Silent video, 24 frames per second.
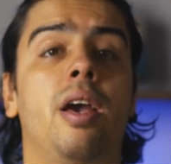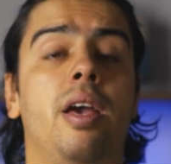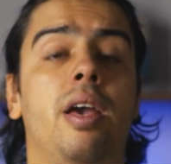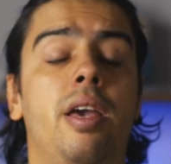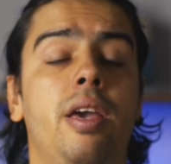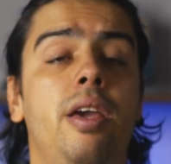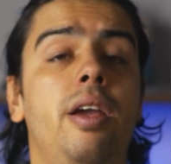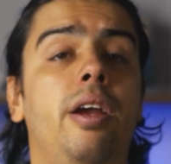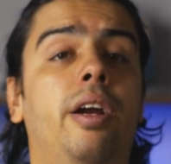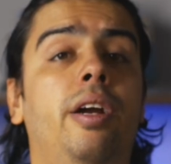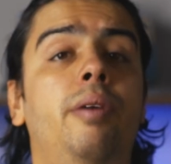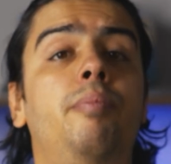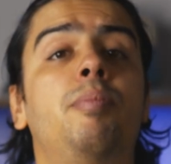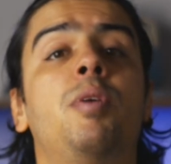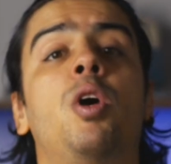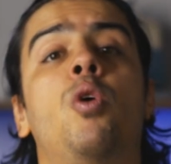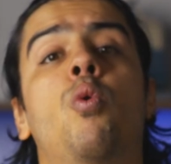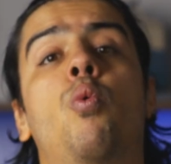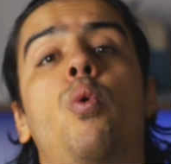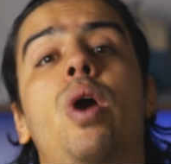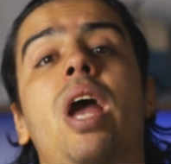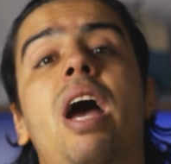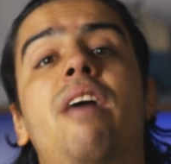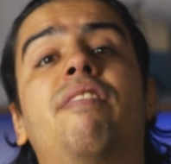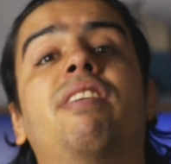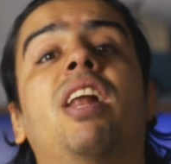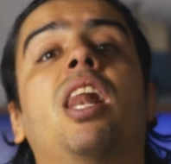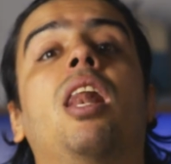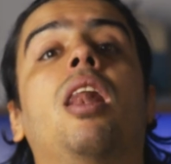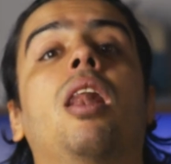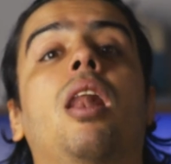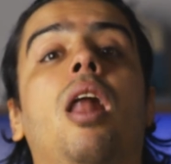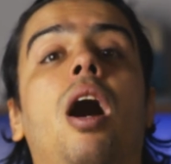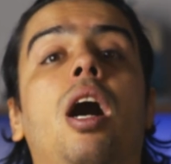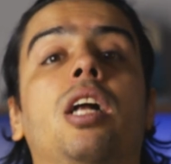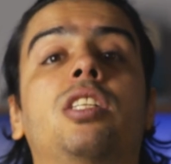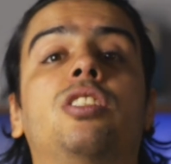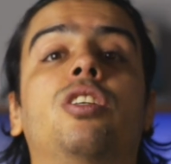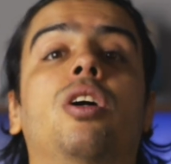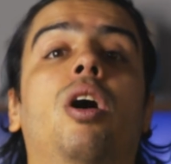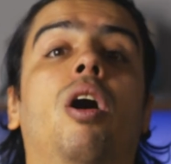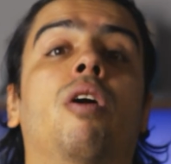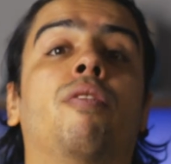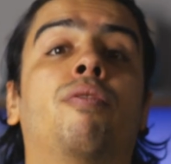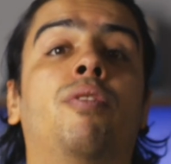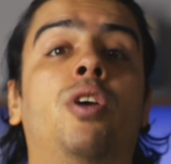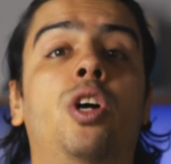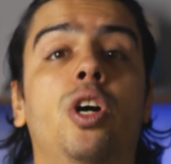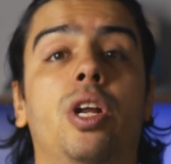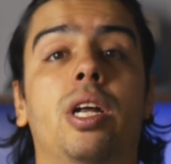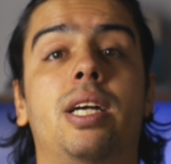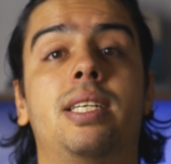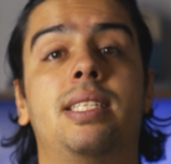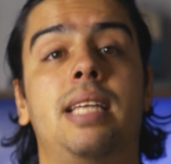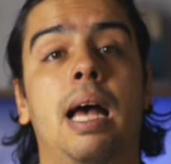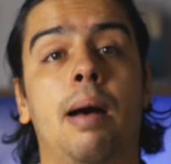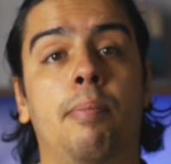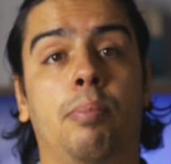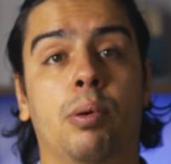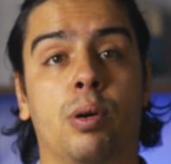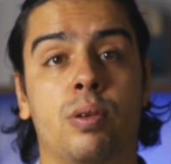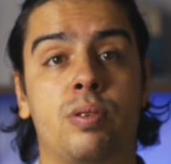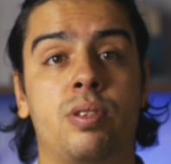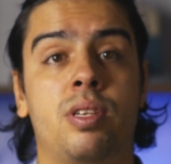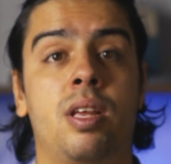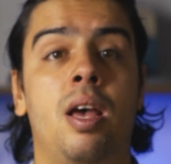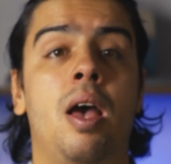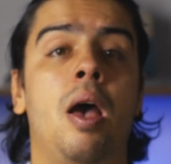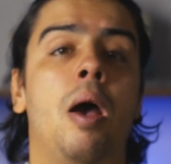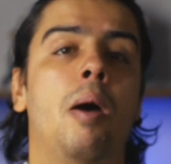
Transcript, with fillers: Here, we have a lot of good examples,